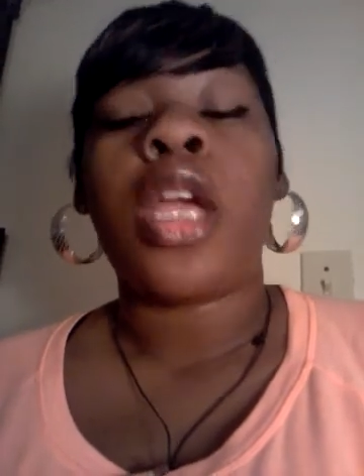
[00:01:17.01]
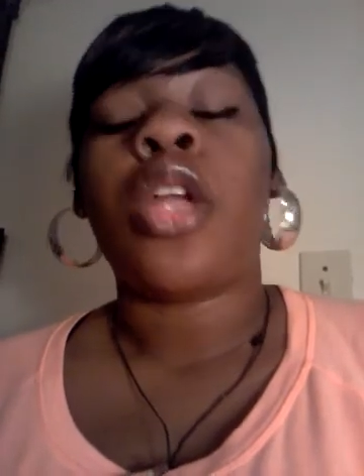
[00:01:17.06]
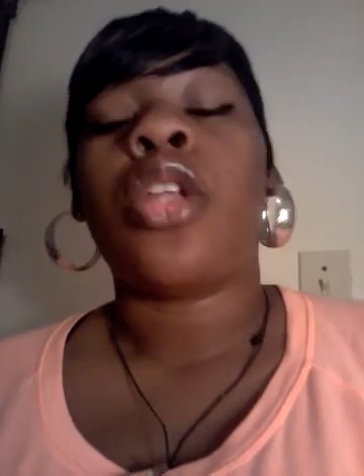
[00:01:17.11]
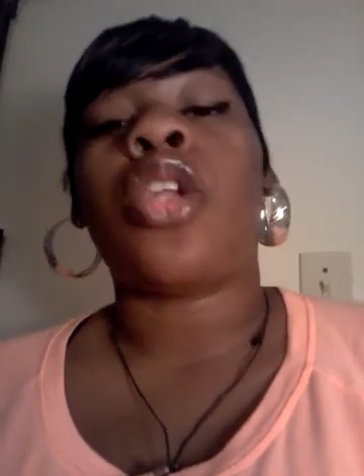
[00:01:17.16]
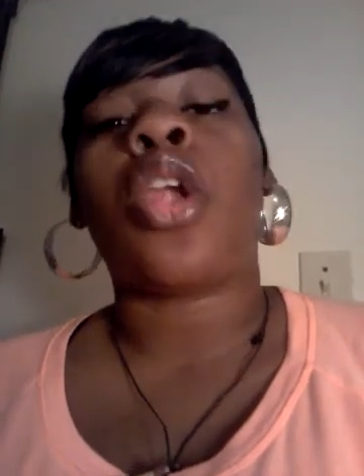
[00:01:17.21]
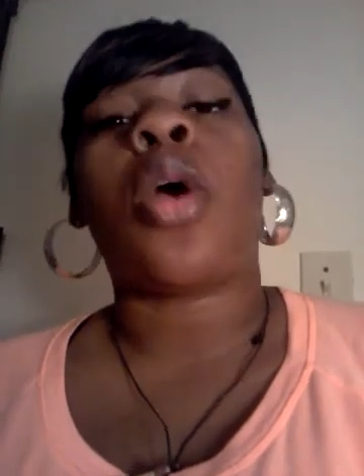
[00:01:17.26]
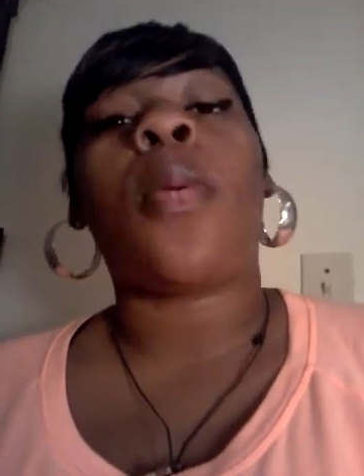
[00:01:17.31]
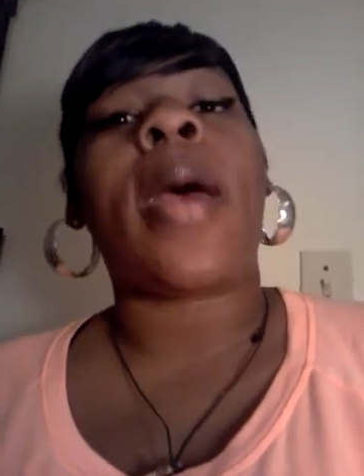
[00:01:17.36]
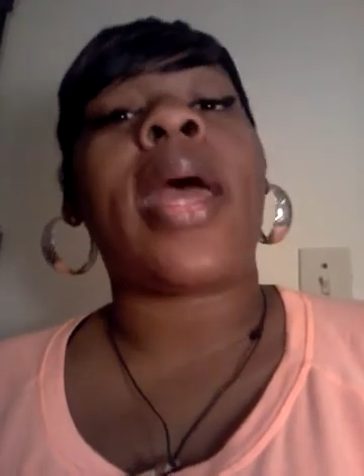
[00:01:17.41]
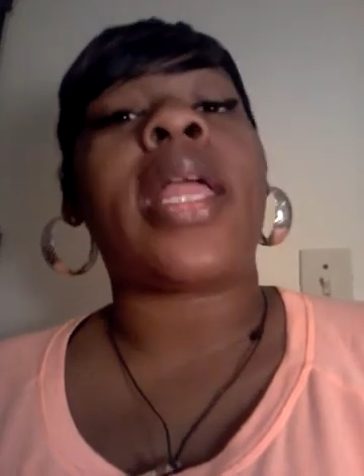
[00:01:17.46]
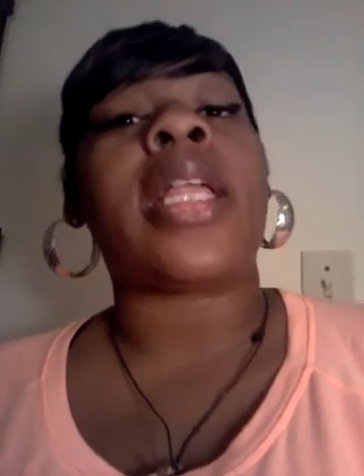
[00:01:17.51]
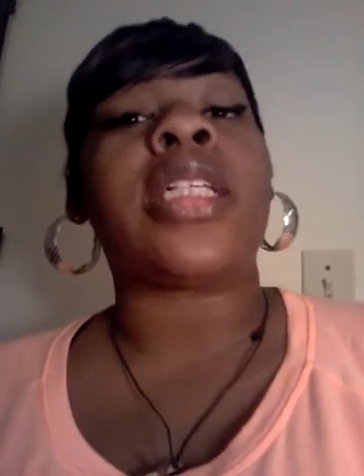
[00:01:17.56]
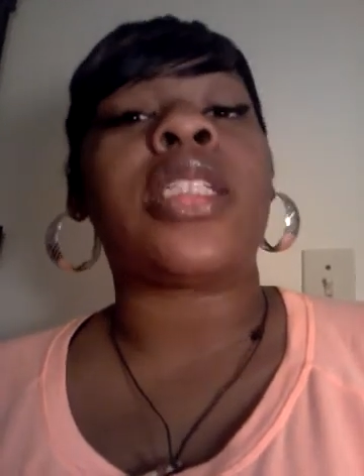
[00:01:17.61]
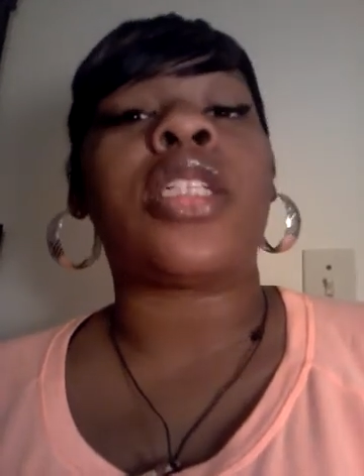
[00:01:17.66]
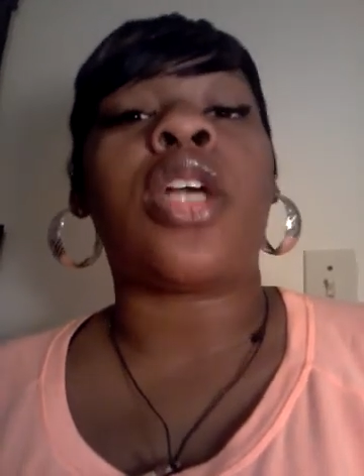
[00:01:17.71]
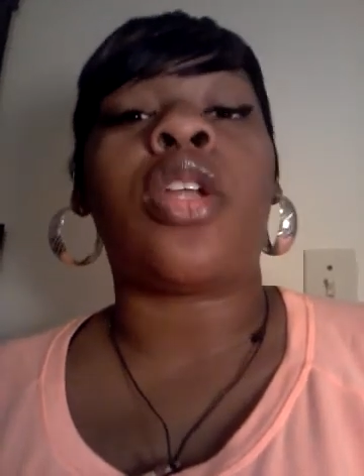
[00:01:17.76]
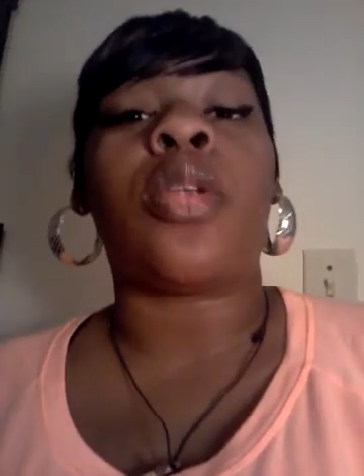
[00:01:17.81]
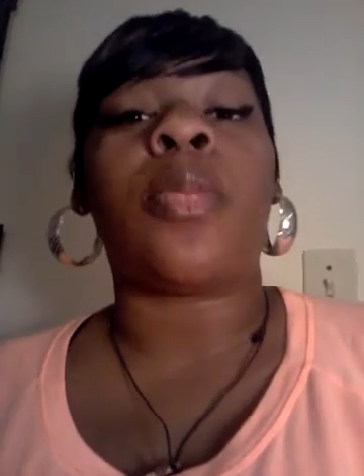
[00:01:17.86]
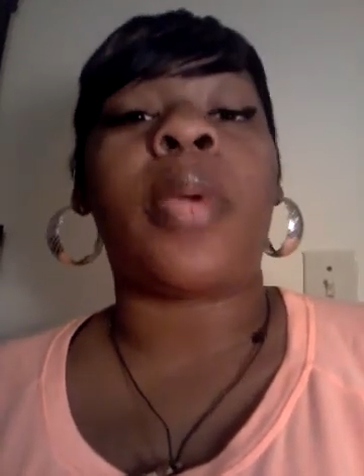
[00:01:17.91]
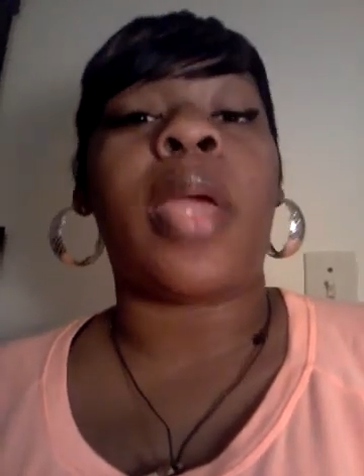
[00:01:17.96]
Nobody's
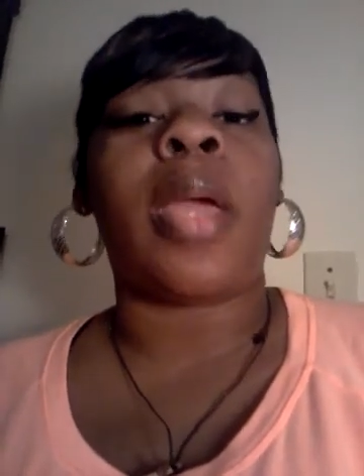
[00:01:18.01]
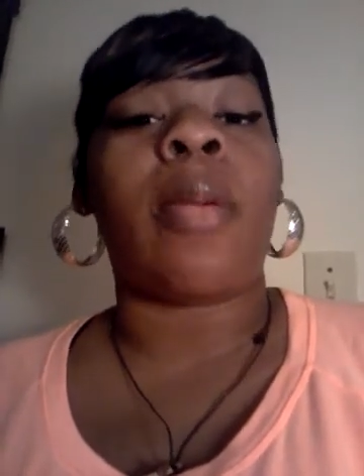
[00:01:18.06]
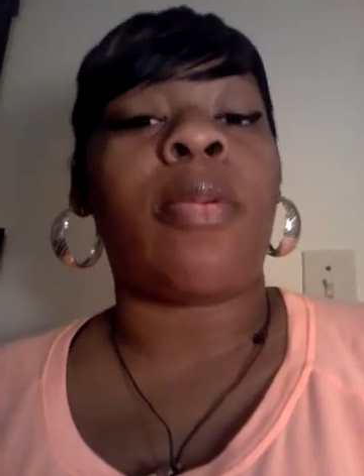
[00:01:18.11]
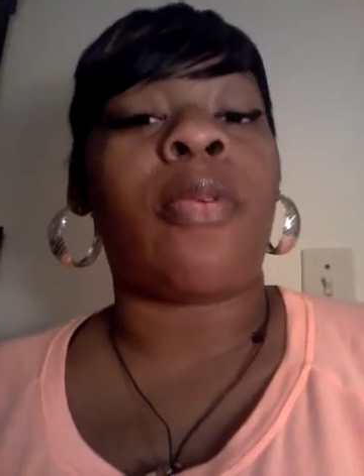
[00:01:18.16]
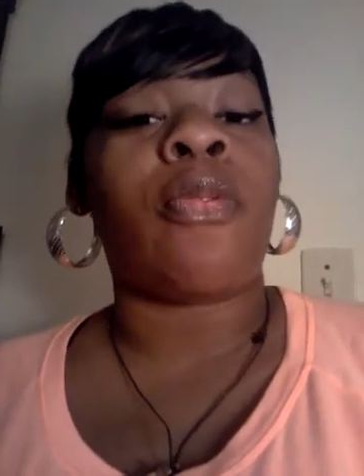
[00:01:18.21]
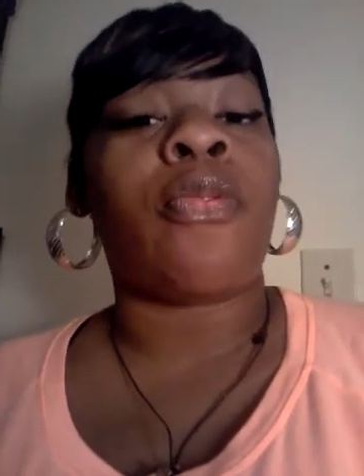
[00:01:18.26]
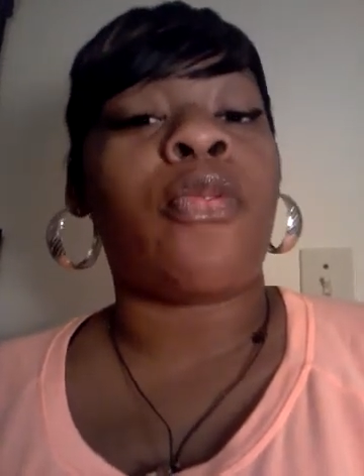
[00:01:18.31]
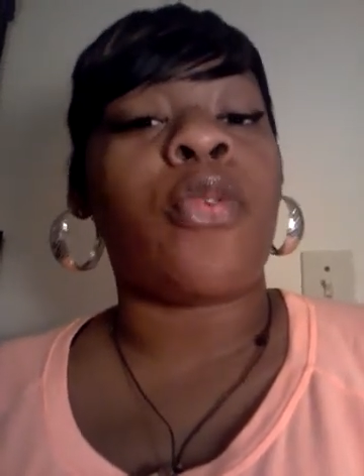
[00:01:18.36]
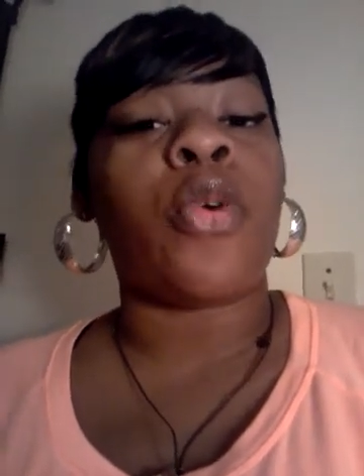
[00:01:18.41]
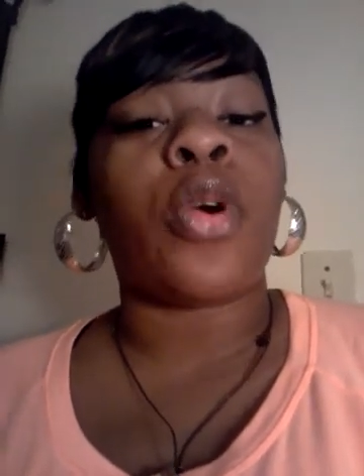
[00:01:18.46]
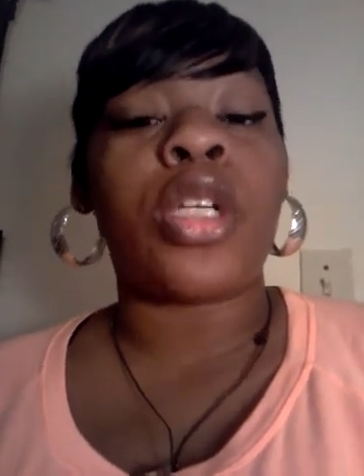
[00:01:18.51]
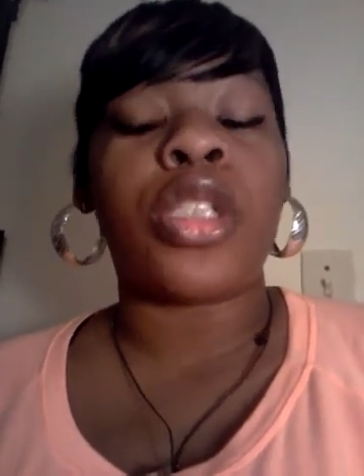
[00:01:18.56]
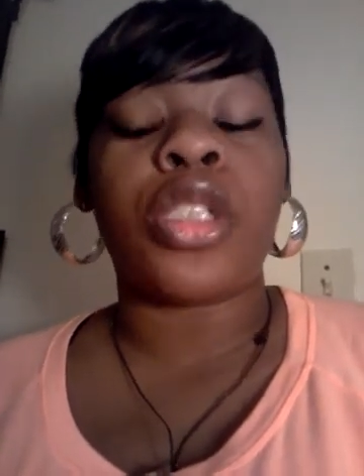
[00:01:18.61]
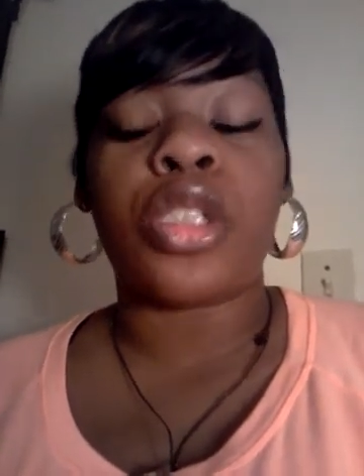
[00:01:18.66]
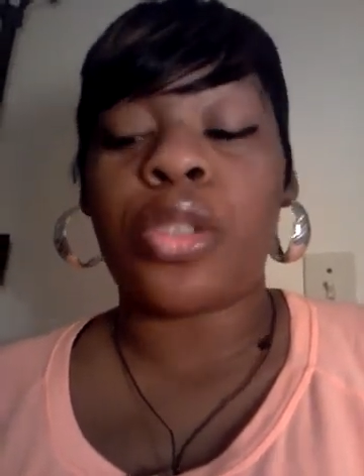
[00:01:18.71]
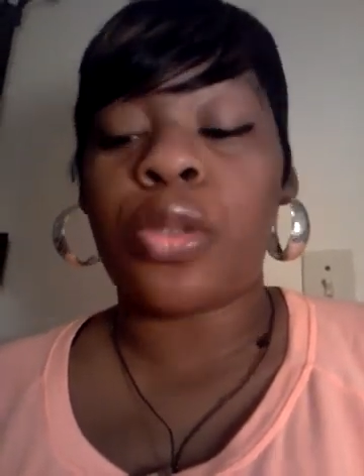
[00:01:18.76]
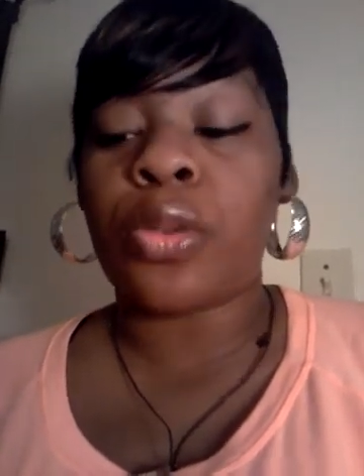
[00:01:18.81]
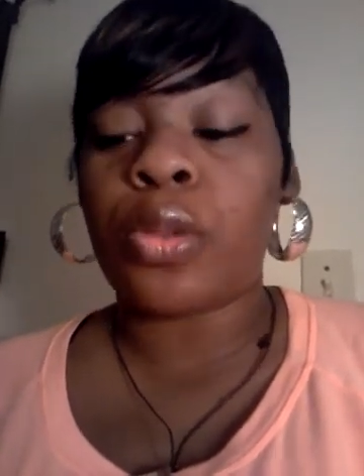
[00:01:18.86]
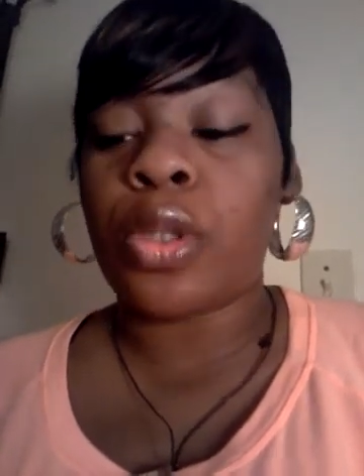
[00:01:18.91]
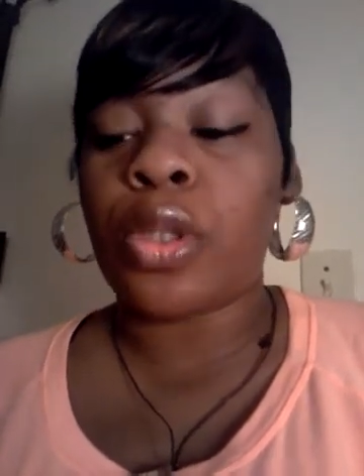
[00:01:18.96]
going to be able to force
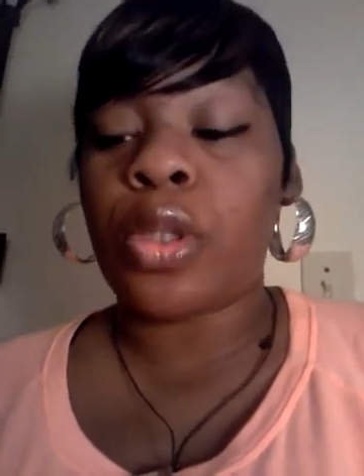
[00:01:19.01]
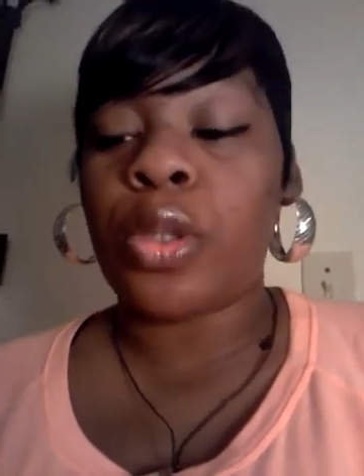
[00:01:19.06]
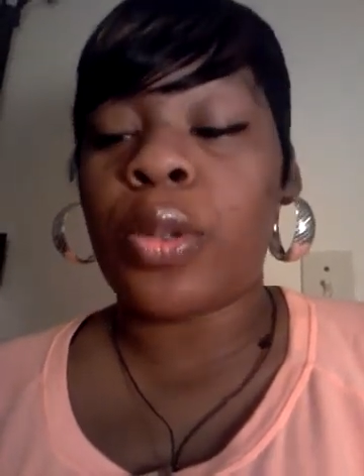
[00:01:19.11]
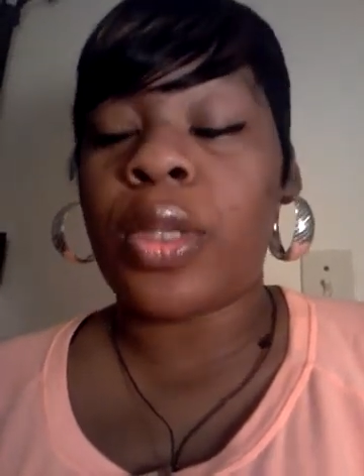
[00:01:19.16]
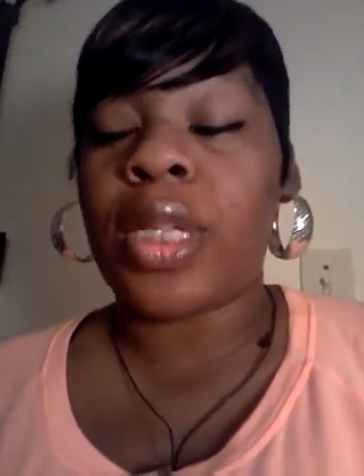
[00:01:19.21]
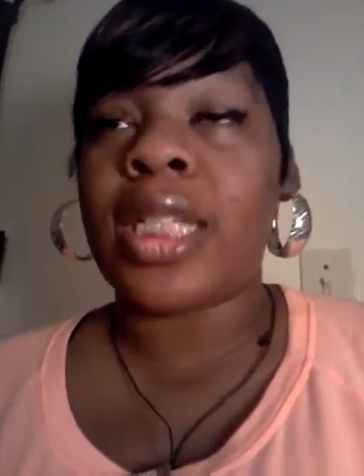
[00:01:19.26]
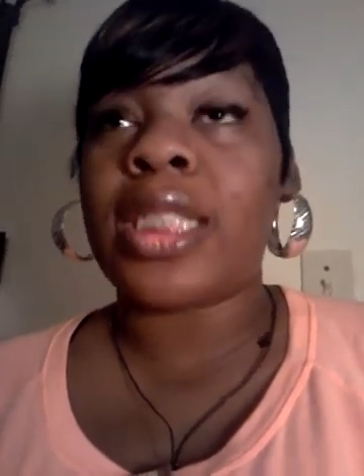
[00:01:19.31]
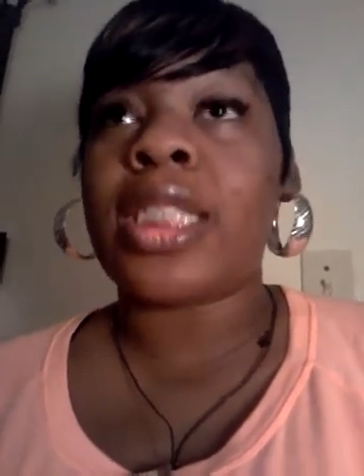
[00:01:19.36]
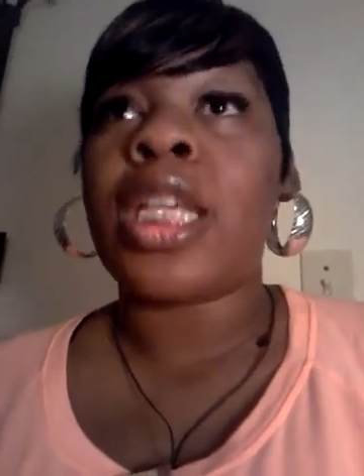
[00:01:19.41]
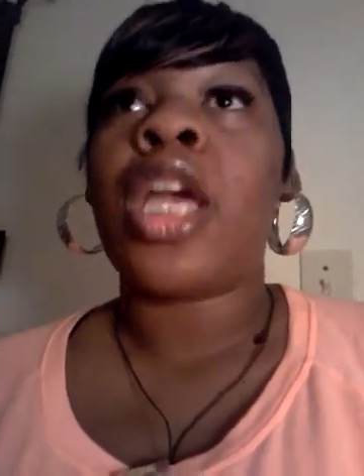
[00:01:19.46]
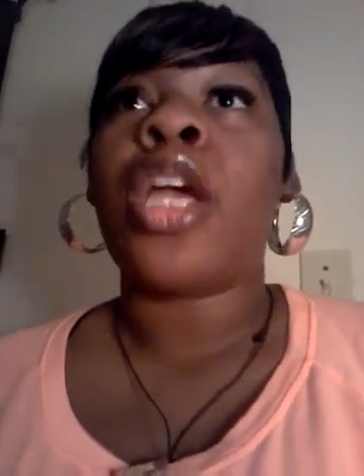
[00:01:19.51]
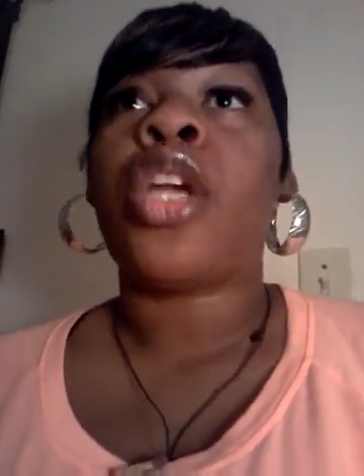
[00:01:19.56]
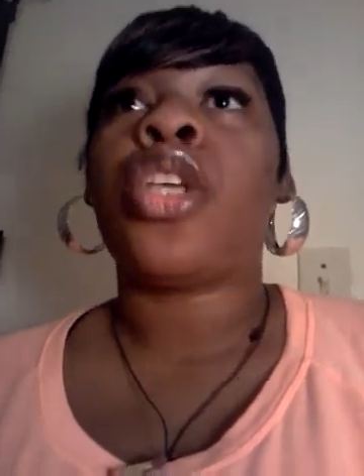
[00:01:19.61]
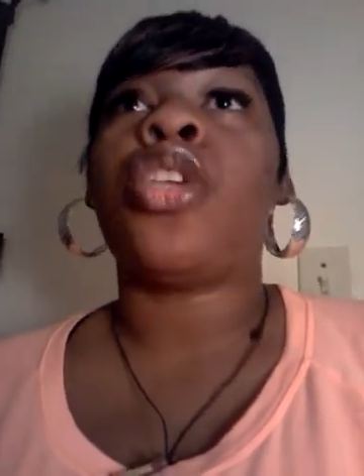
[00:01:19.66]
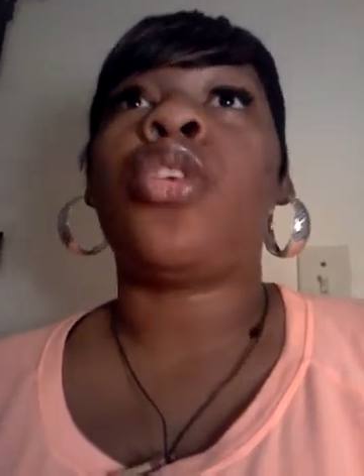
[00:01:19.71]
you to do this.